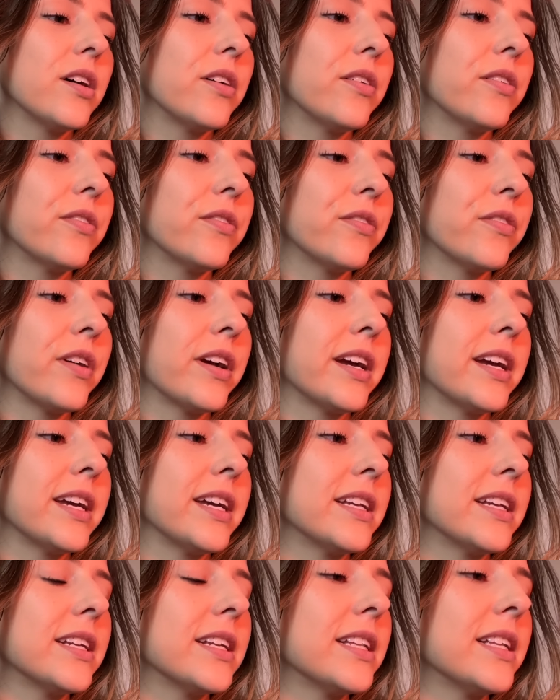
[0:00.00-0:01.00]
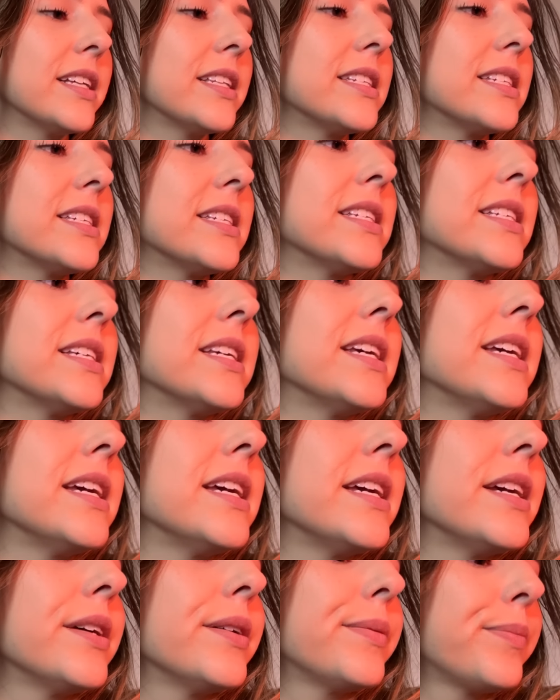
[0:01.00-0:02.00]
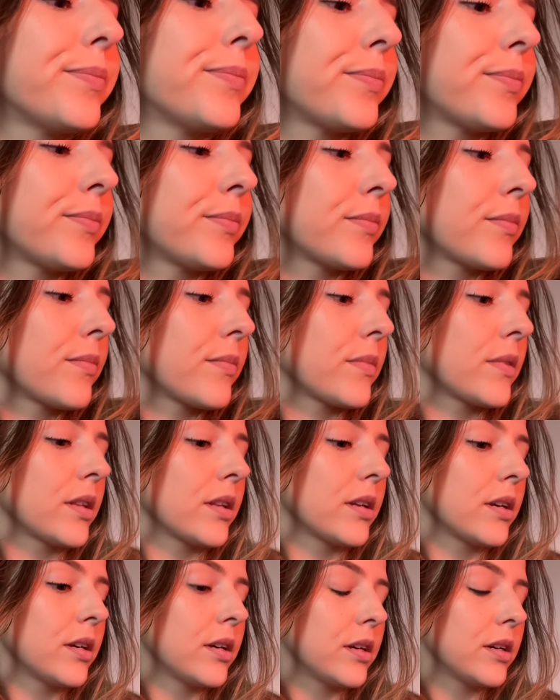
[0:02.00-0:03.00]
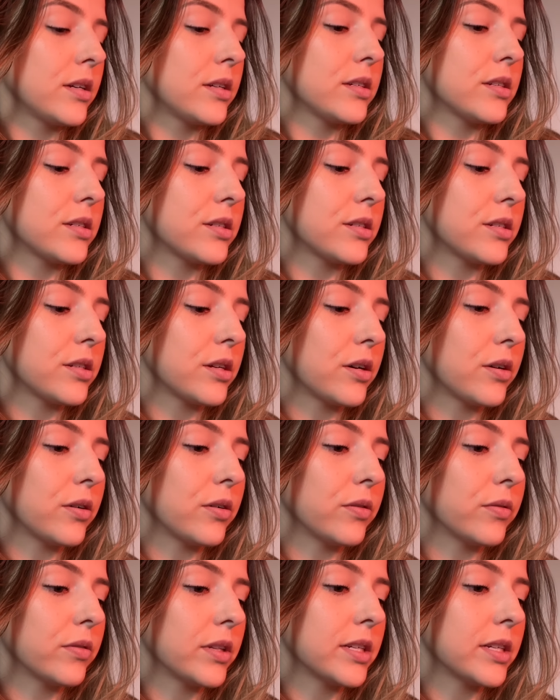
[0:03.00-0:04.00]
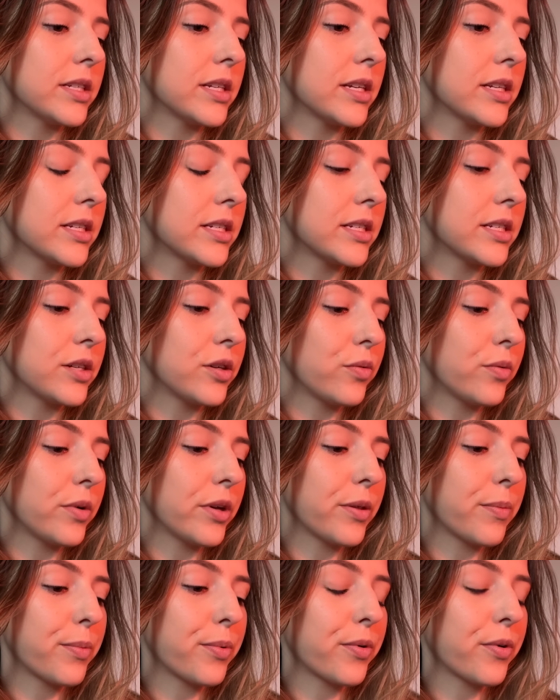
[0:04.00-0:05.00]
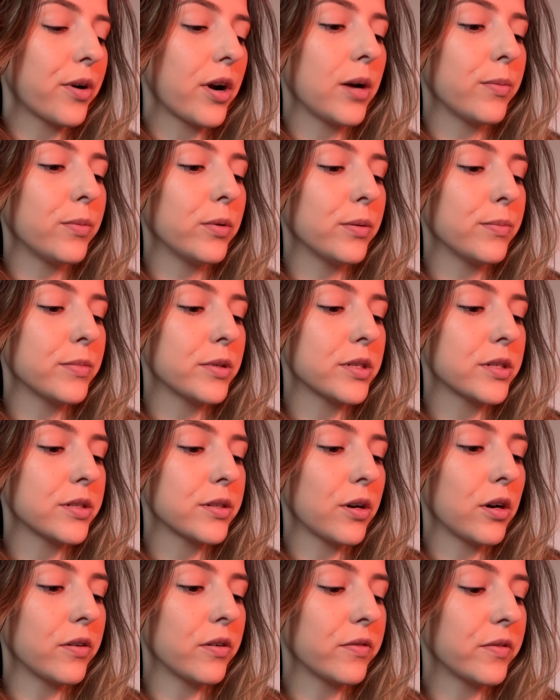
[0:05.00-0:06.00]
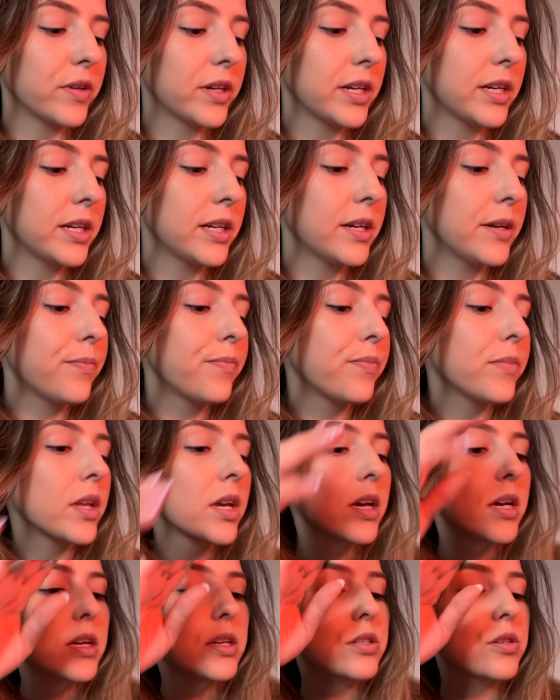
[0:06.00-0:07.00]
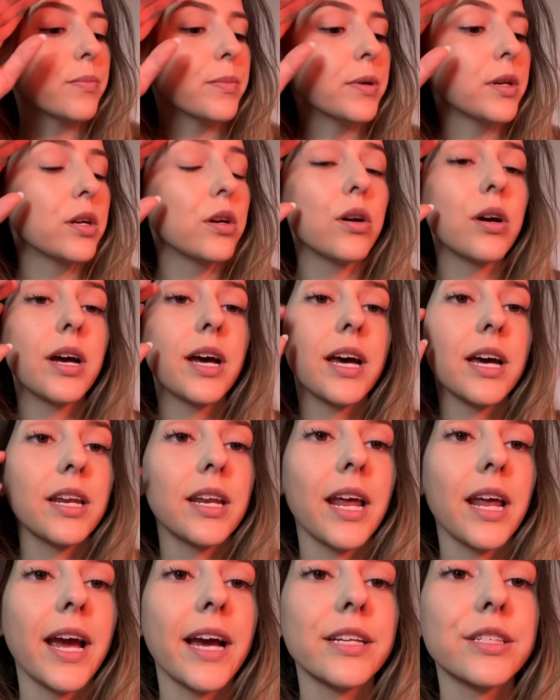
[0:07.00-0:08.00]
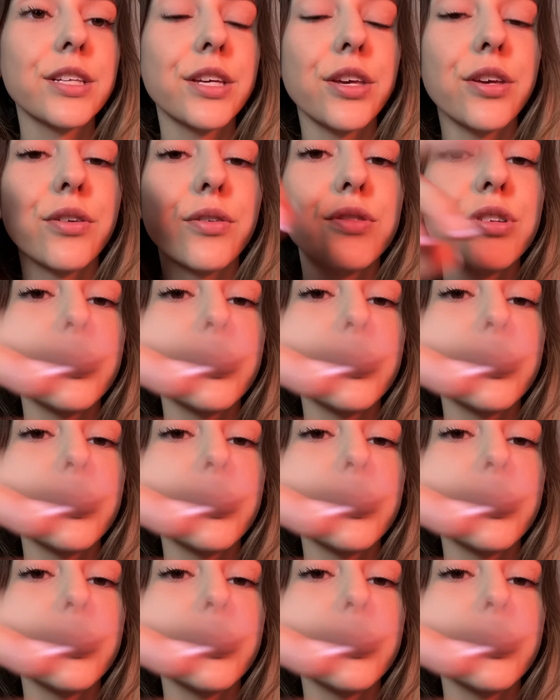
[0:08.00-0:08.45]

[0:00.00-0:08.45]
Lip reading: All right, let's see. So this is still with problem solving. So I'm gonna go ahead and ask you